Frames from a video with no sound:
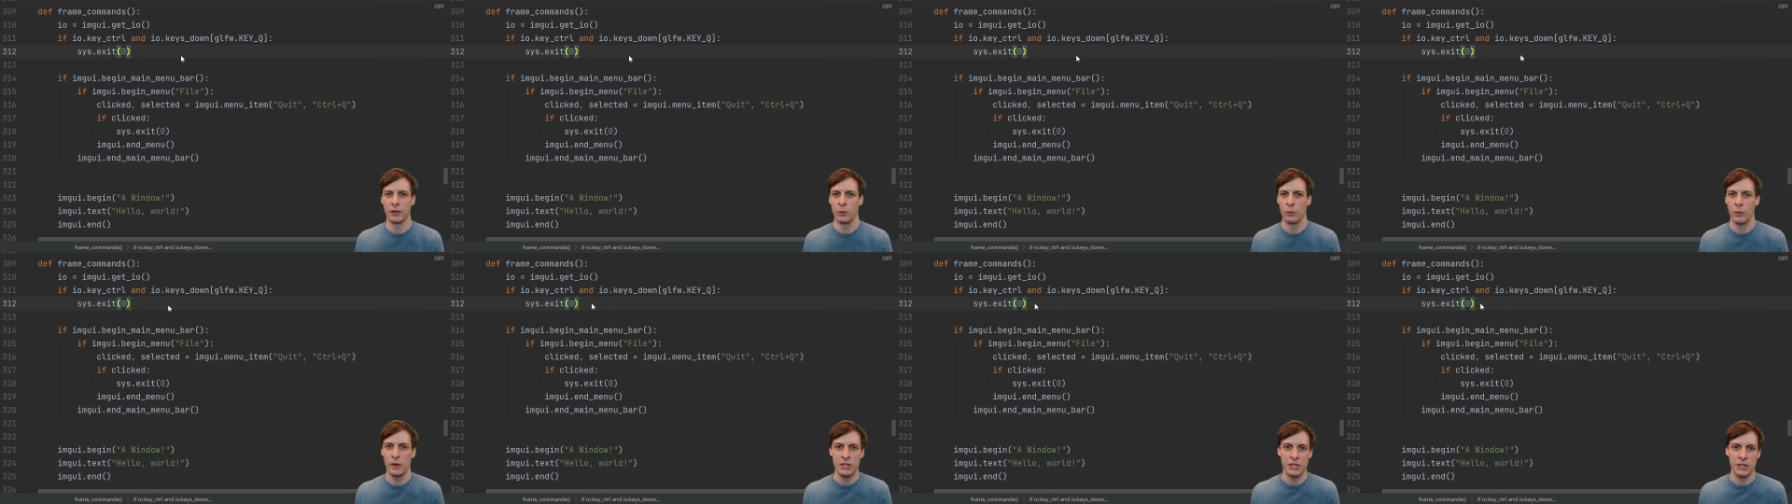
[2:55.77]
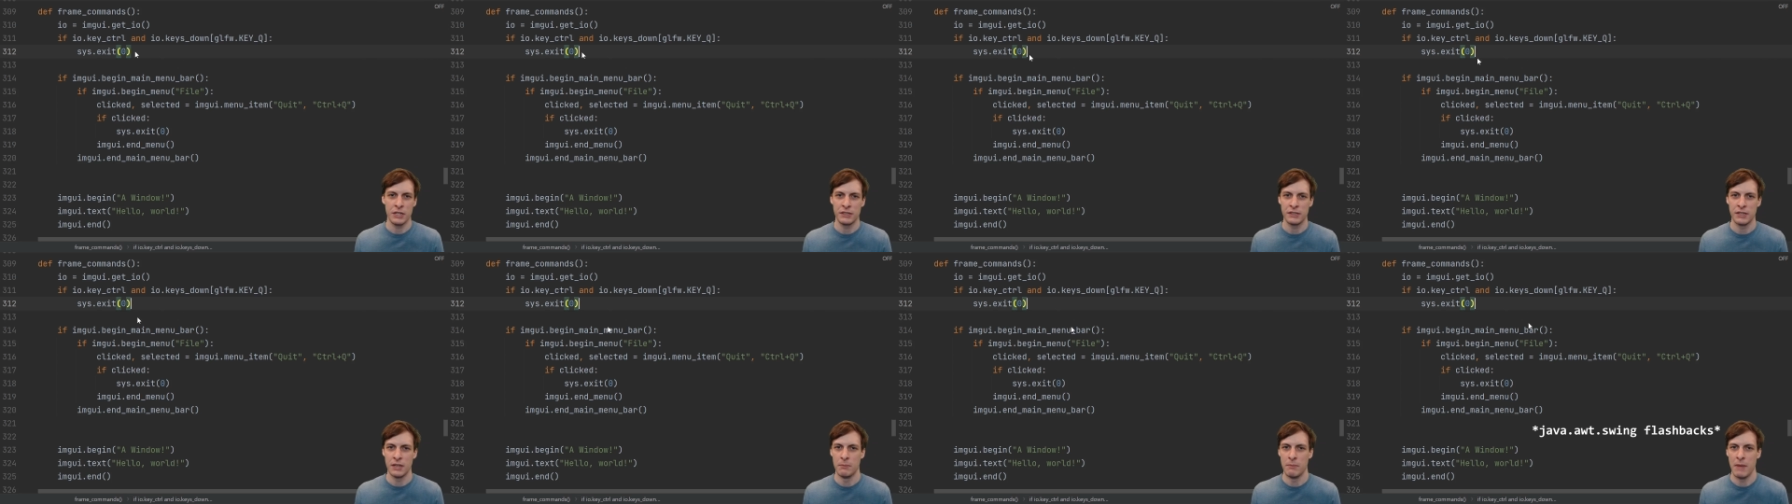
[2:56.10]

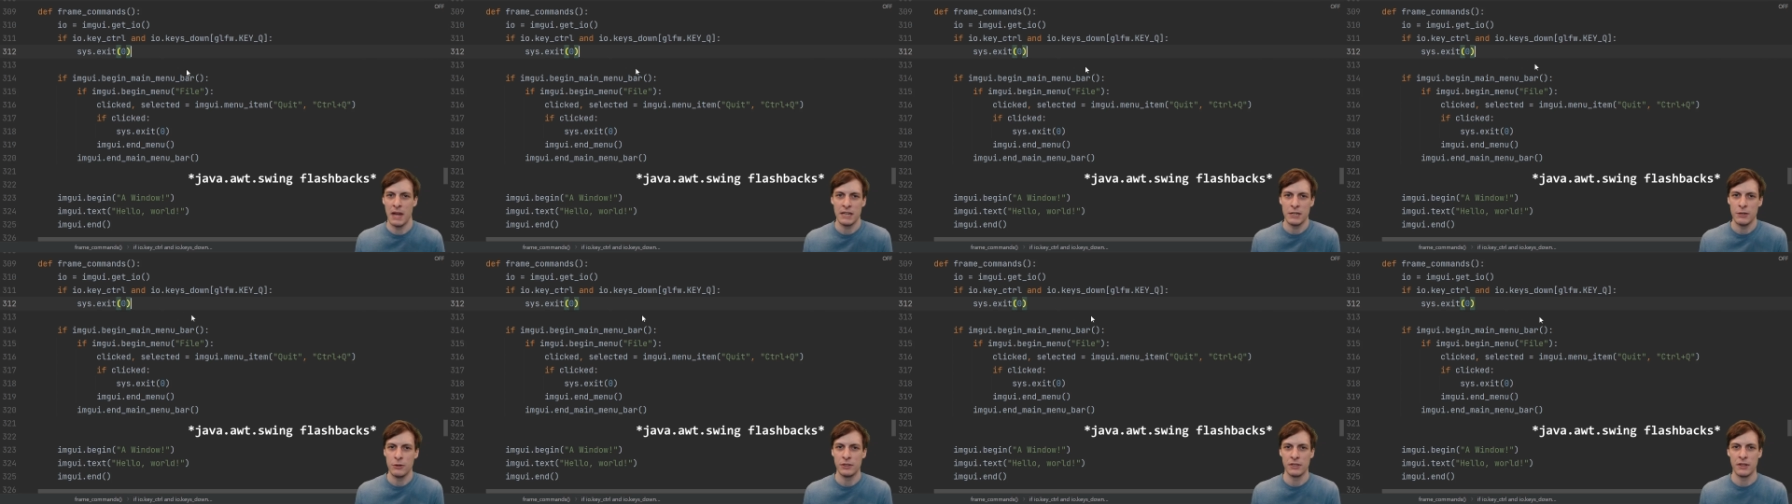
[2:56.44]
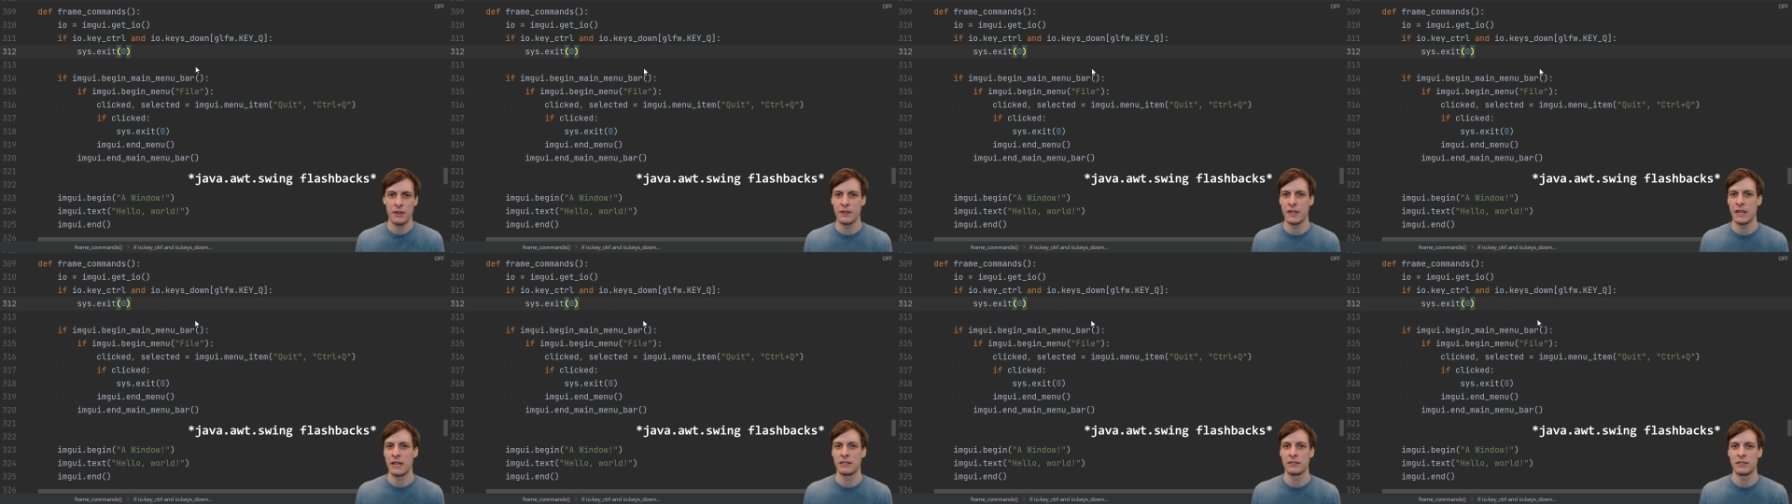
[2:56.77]
widgets and menus and
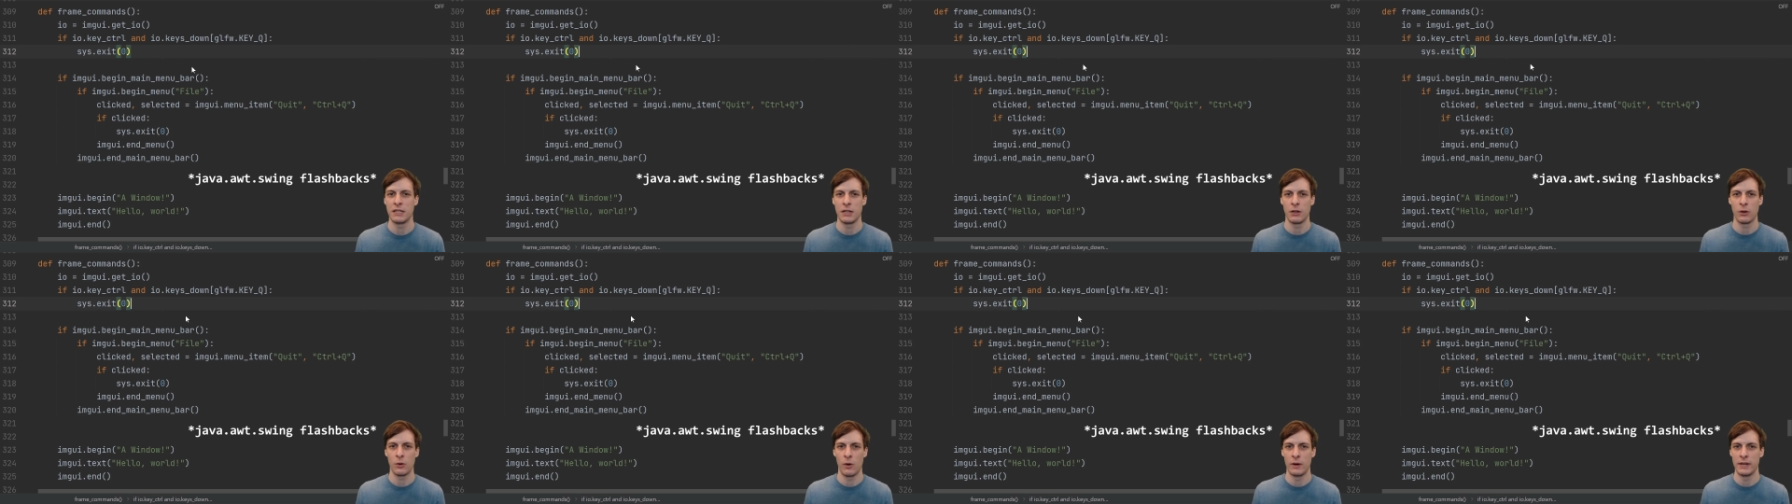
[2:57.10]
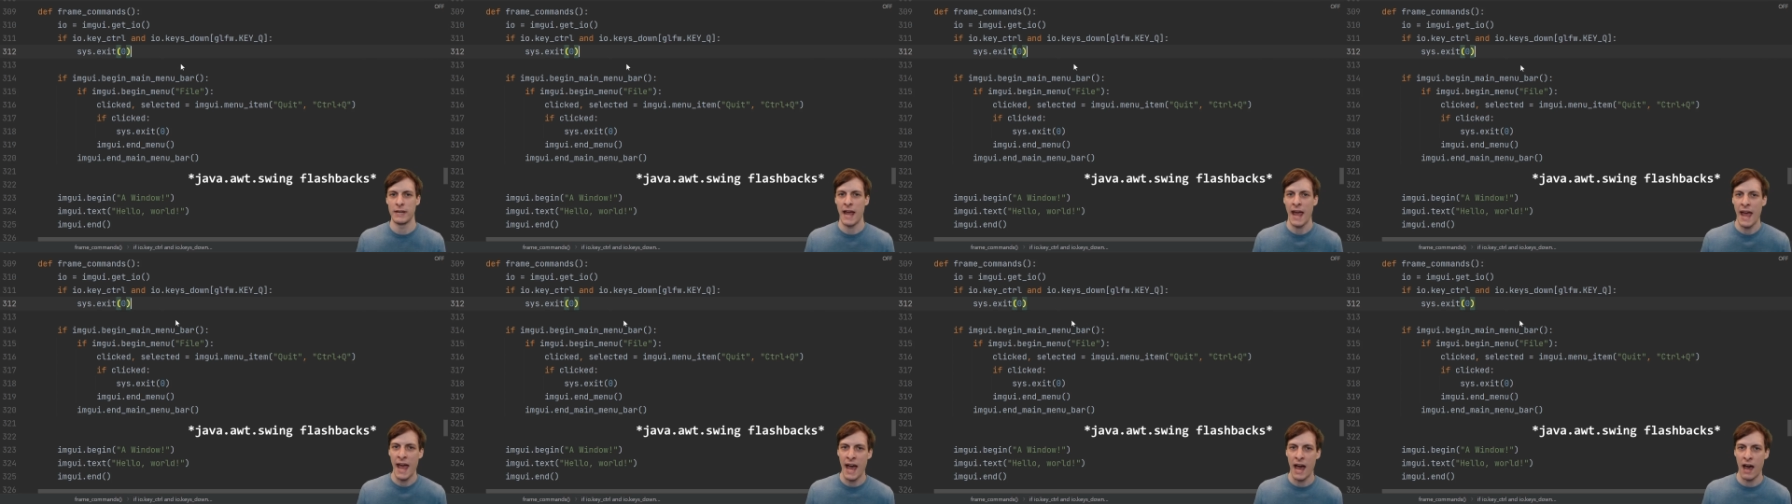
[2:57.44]
things that you're going to
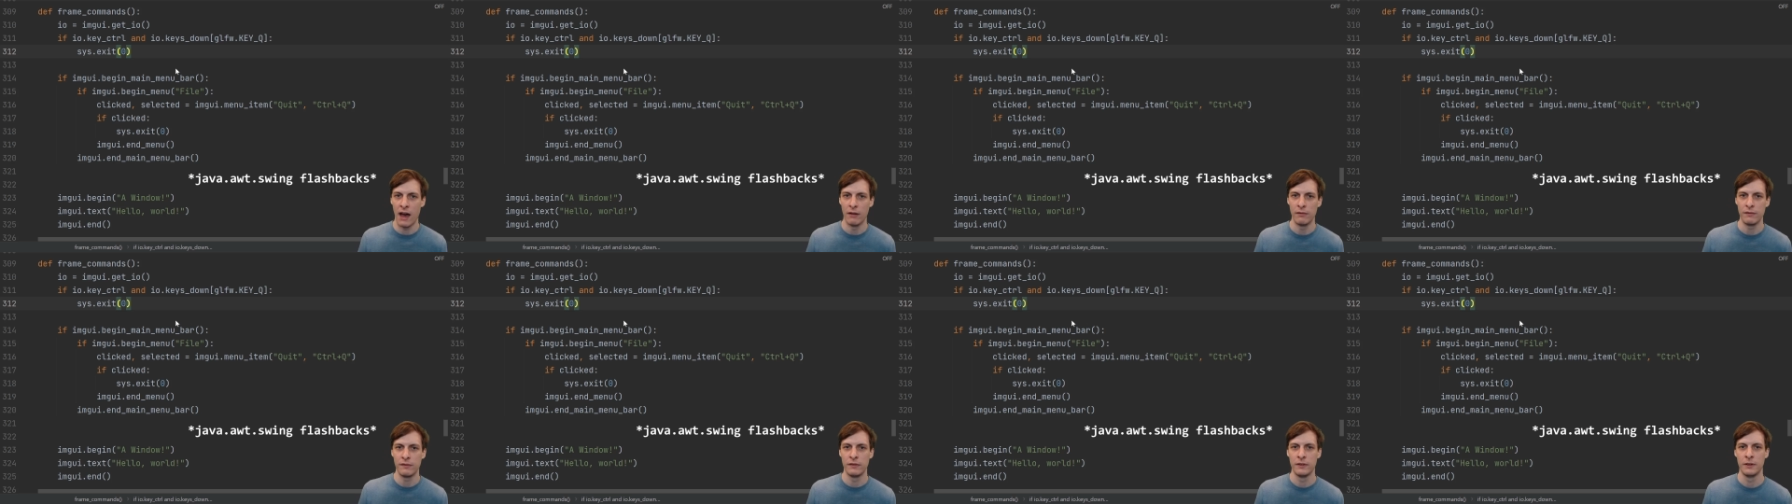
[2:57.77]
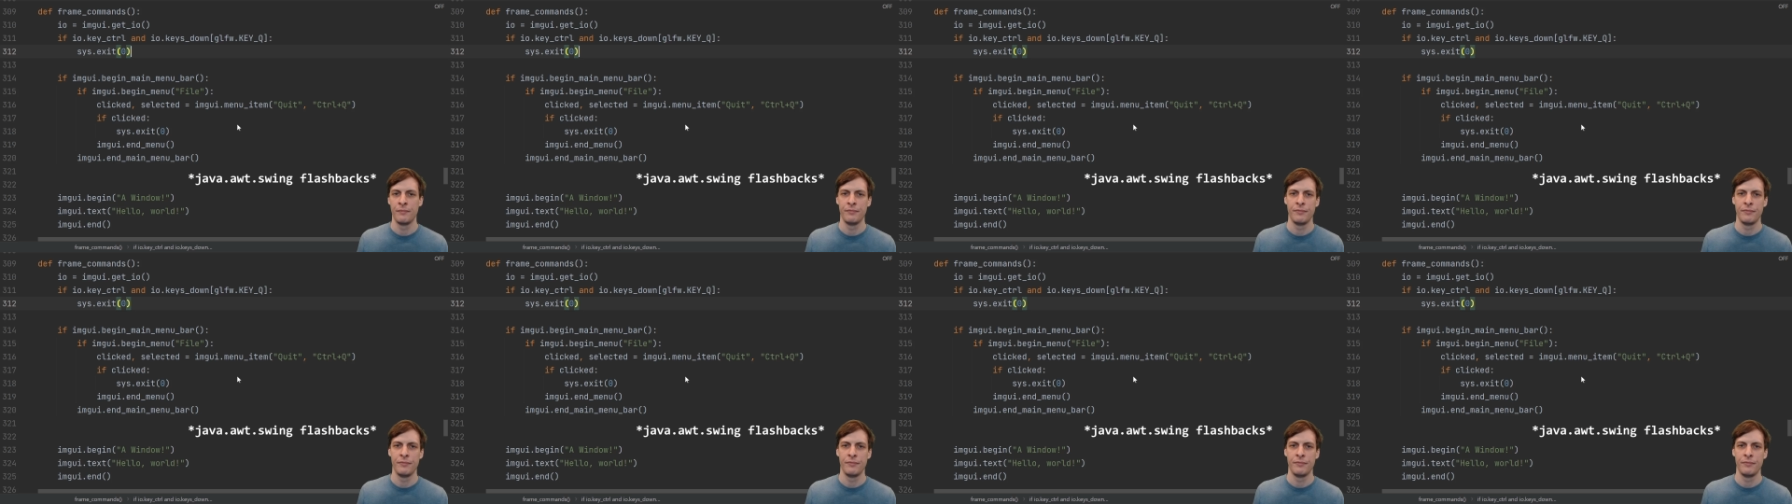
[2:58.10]
have.